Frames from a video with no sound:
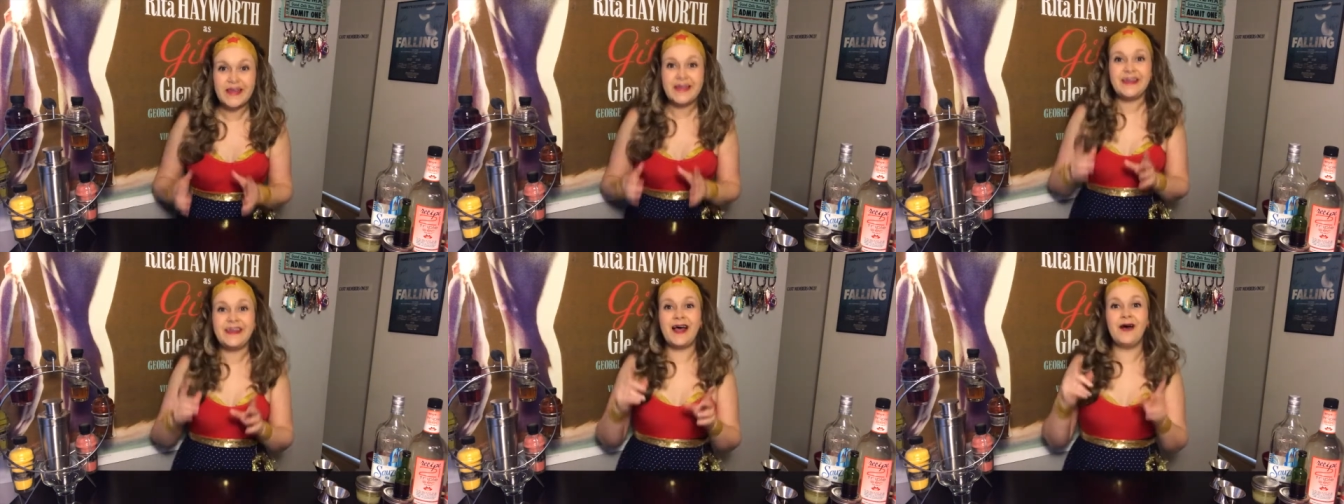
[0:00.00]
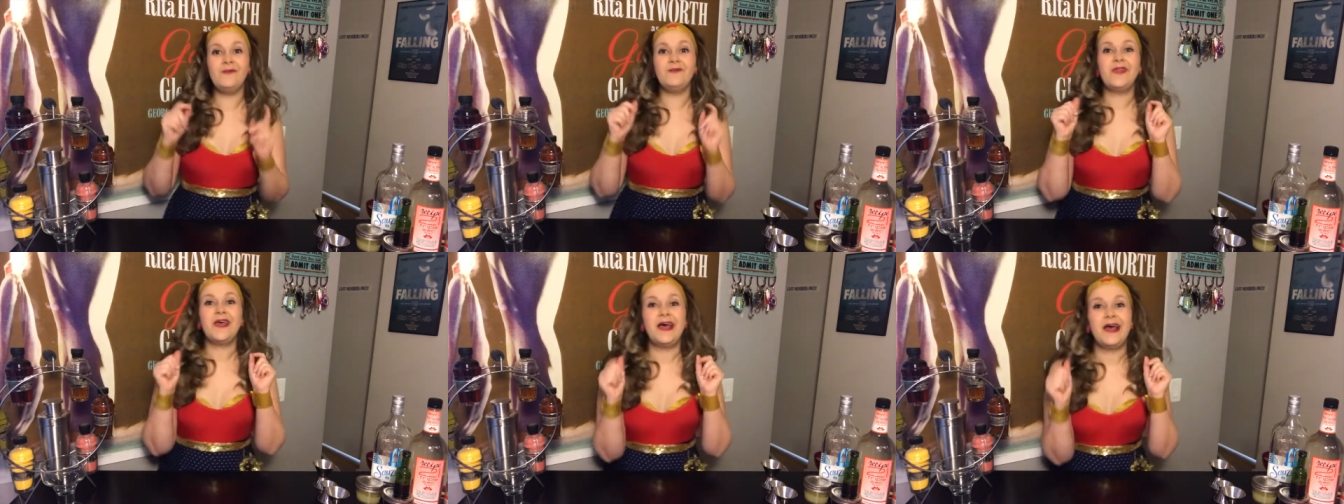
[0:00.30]

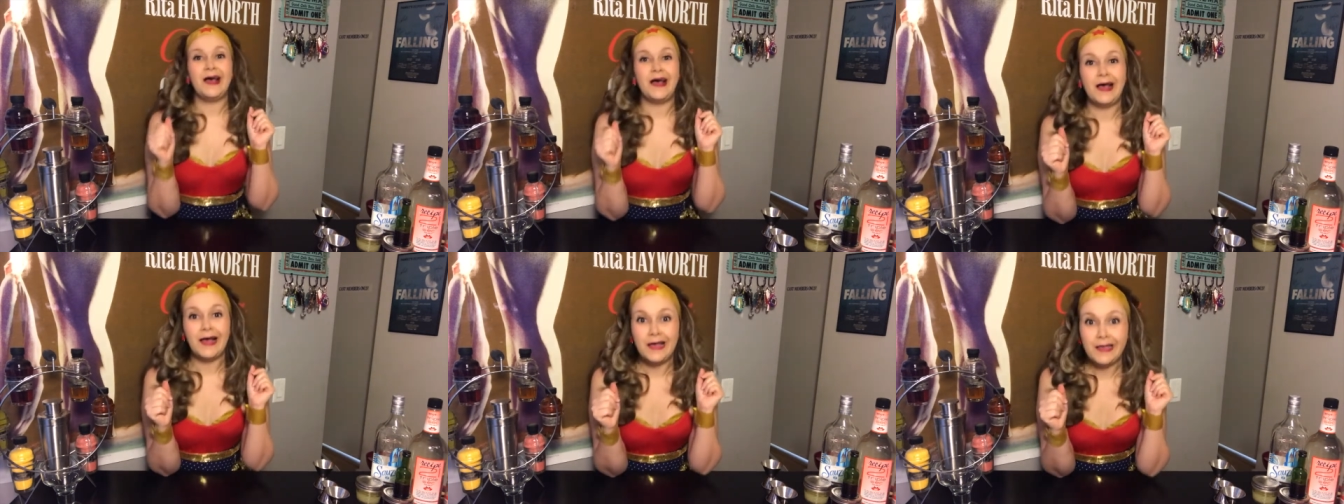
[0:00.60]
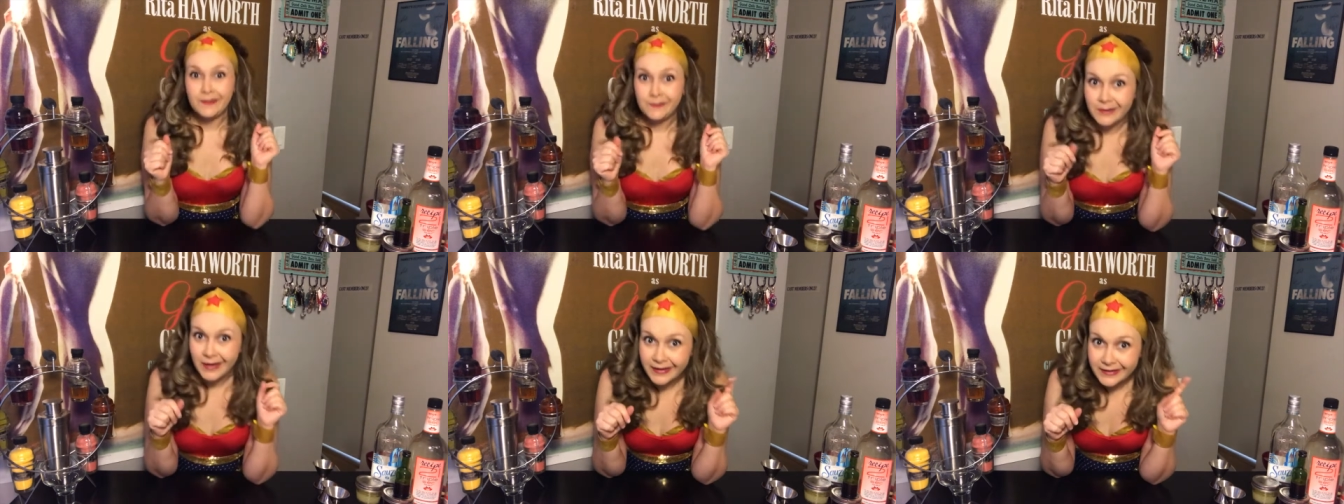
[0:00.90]
Now,
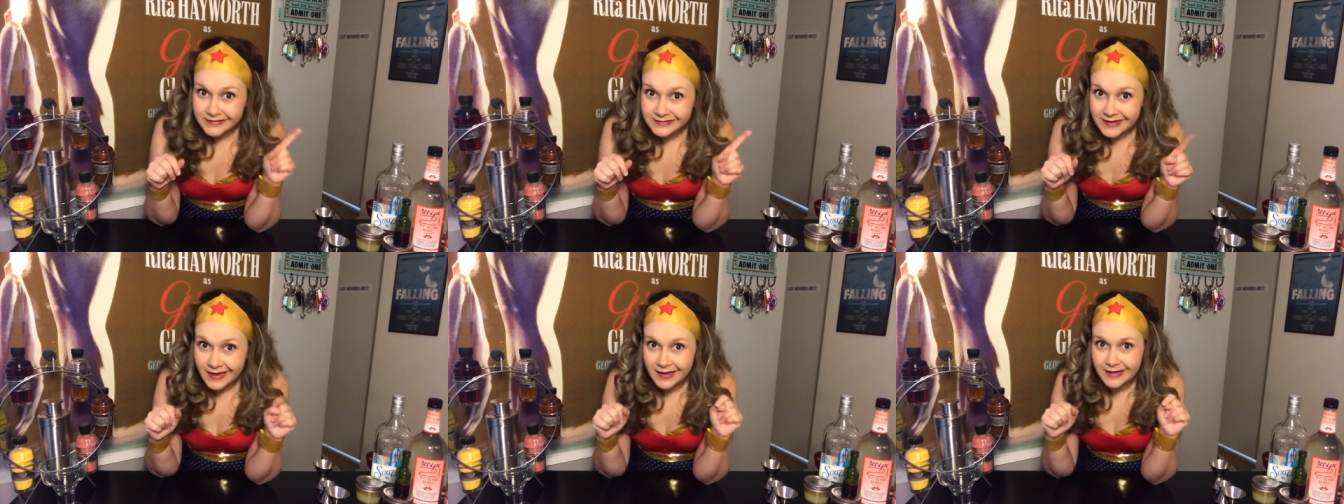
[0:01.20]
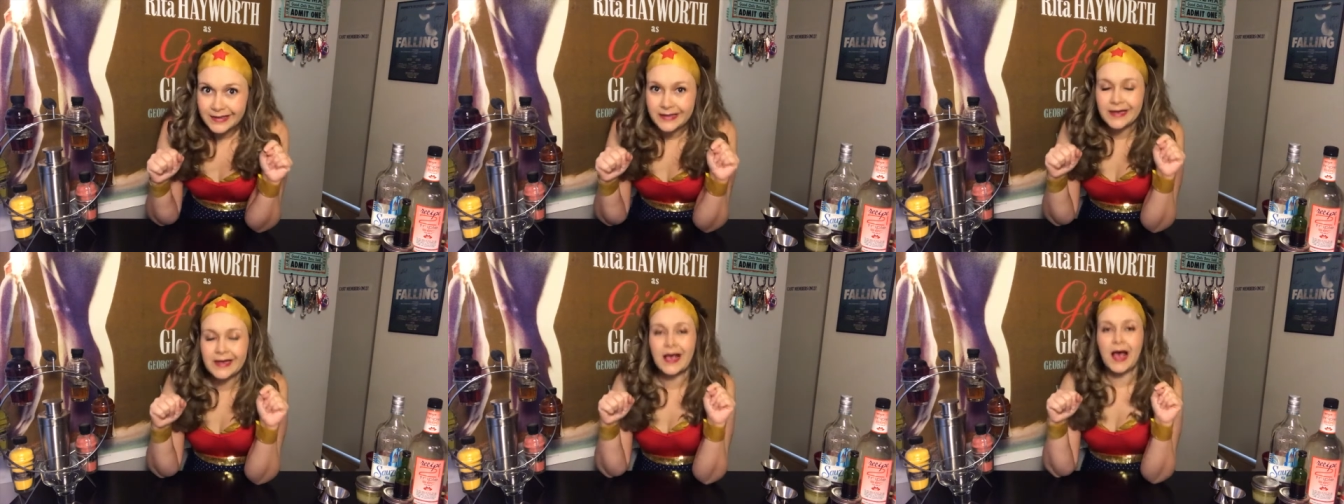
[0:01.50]
I am not
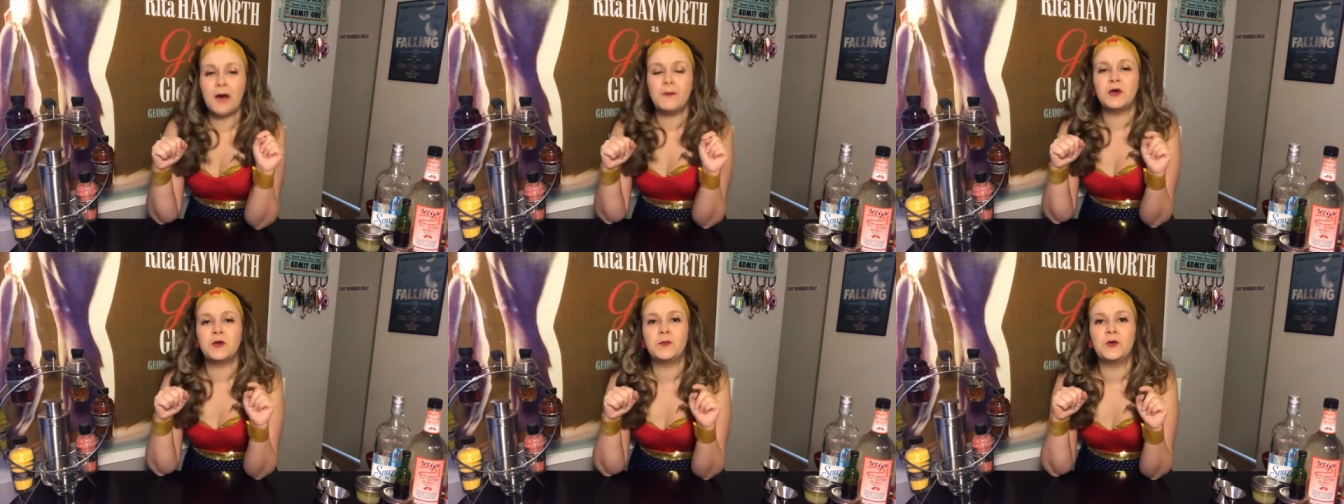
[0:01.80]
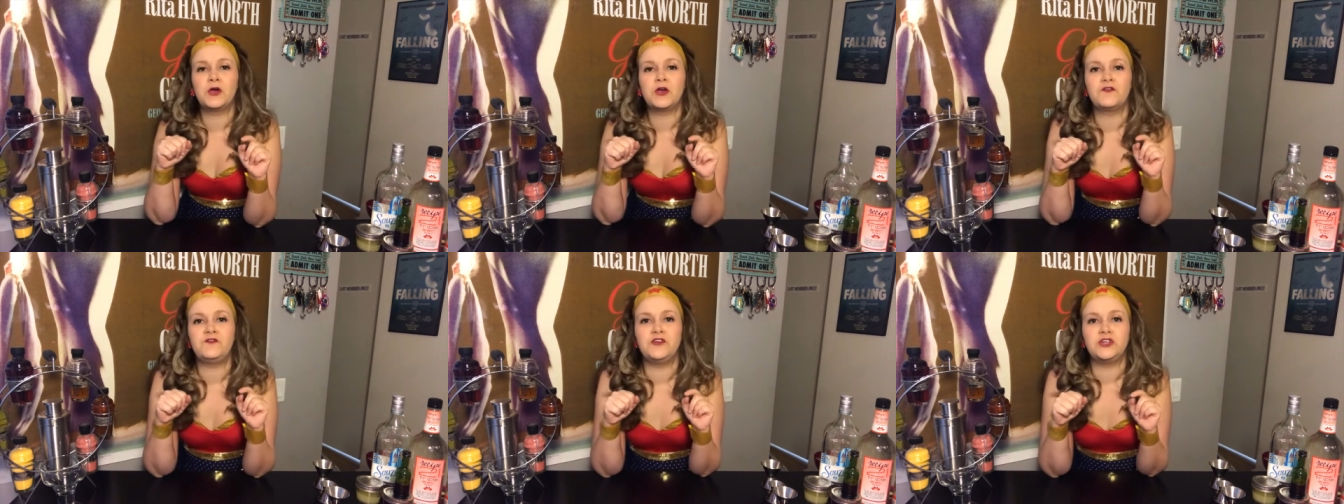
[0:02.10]
exactly a comic
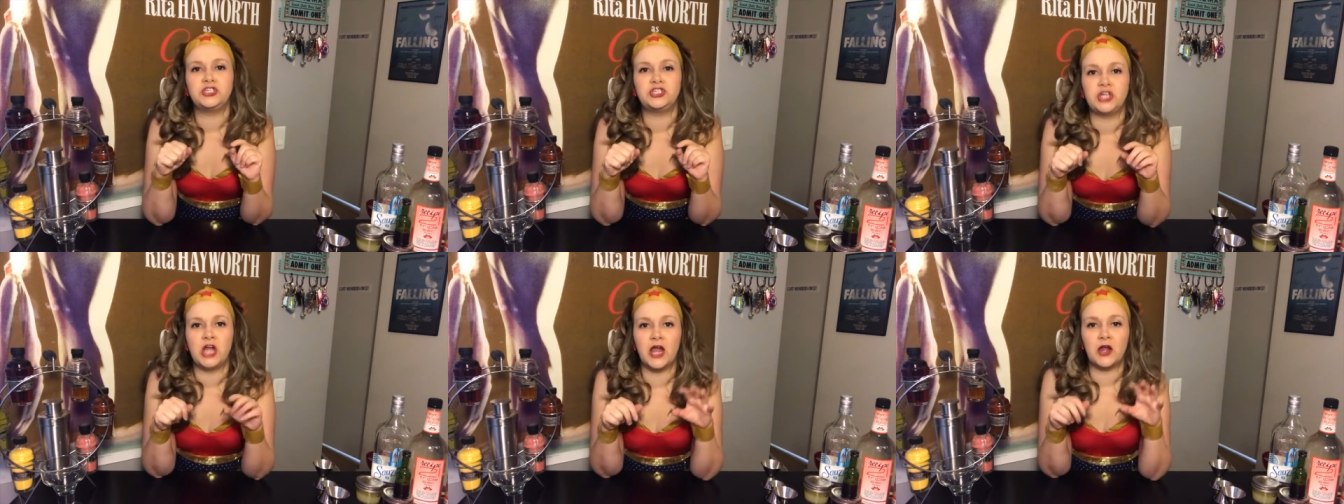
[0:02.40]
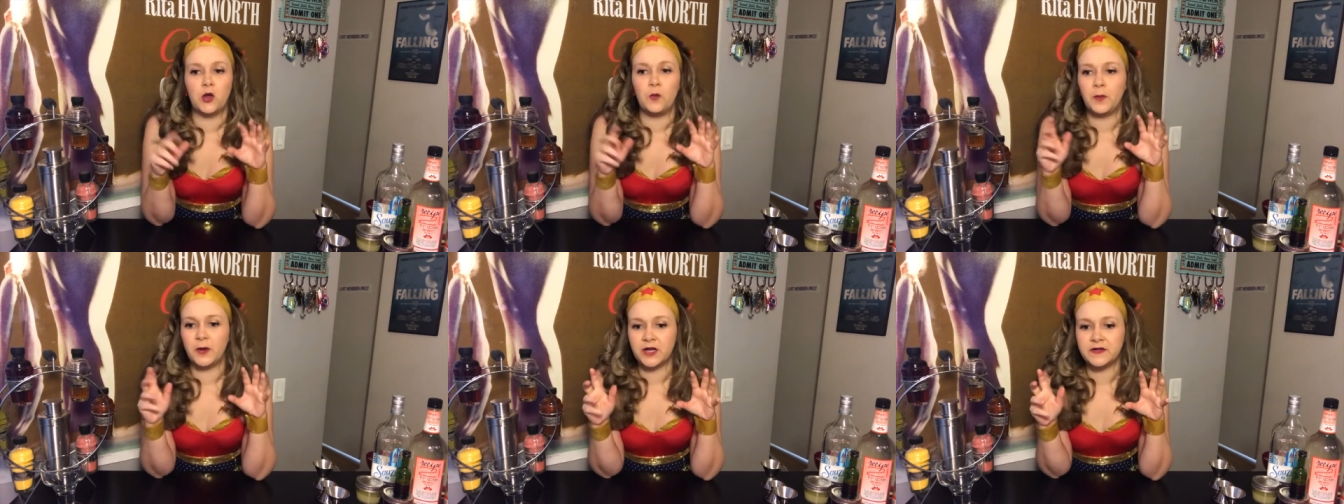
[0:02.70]
book
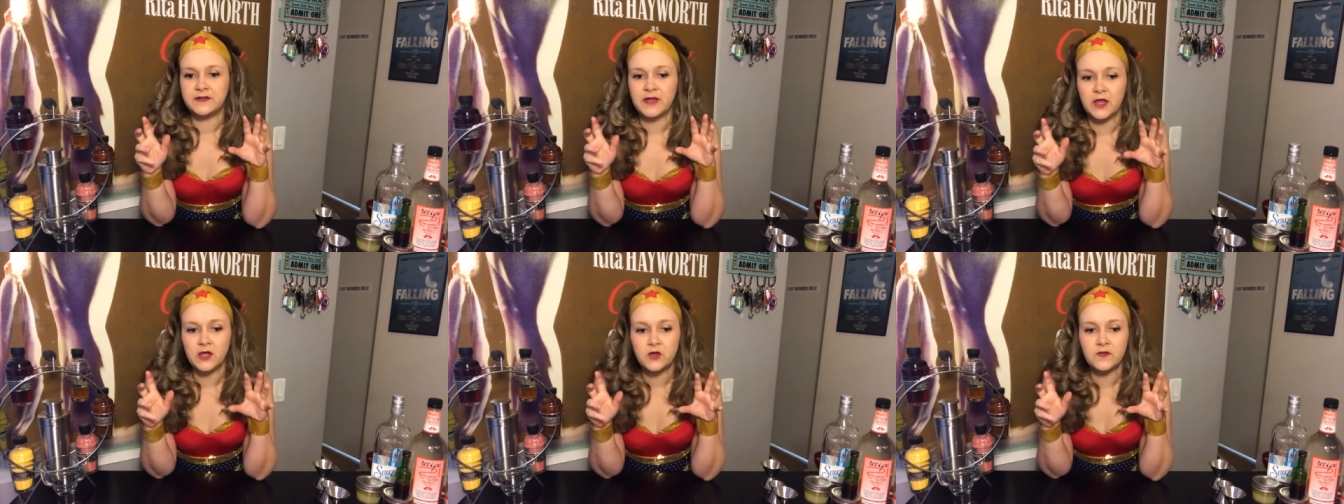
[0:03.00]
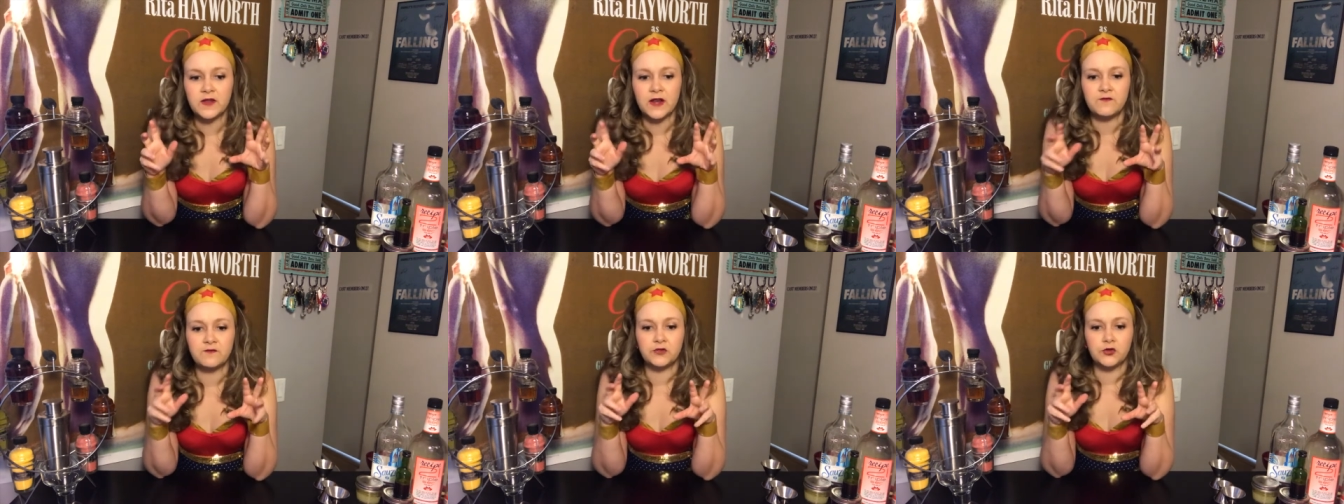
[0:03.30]
aficionado, but I'll tell you
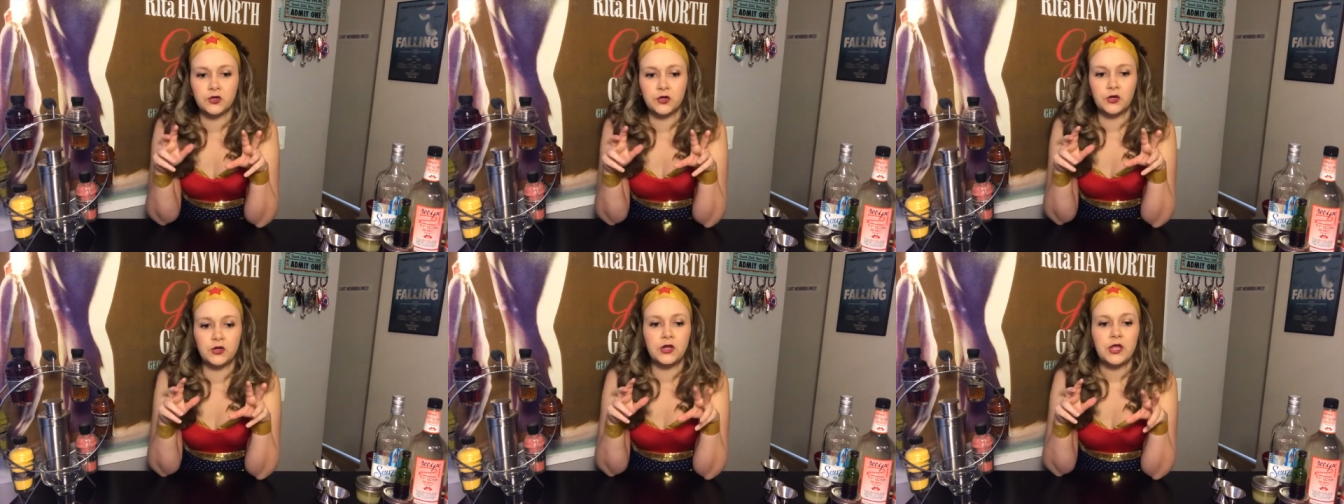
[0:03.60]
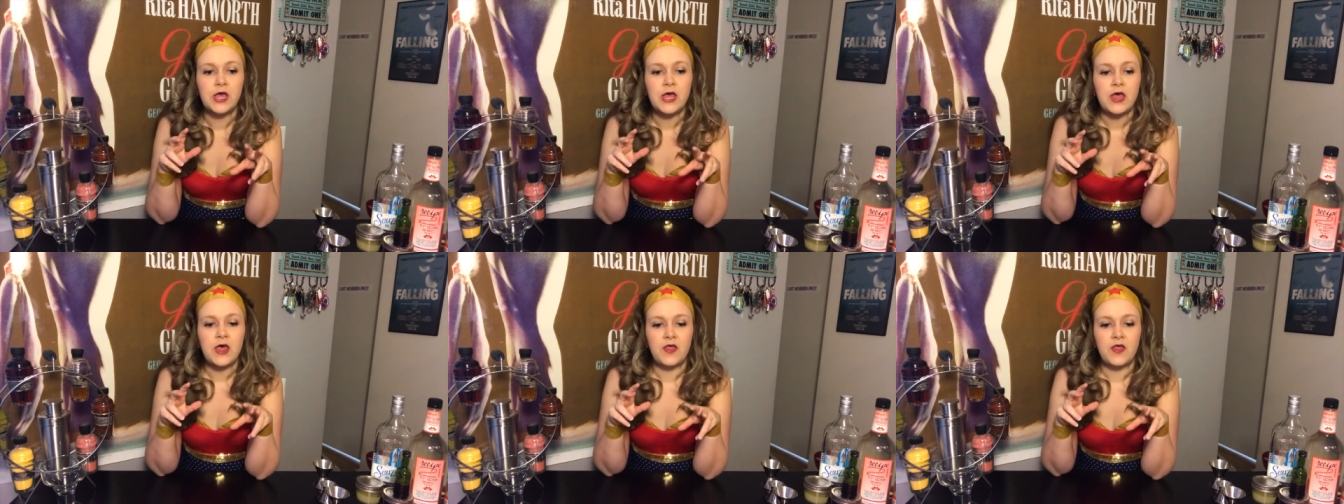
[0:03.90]
that I've learned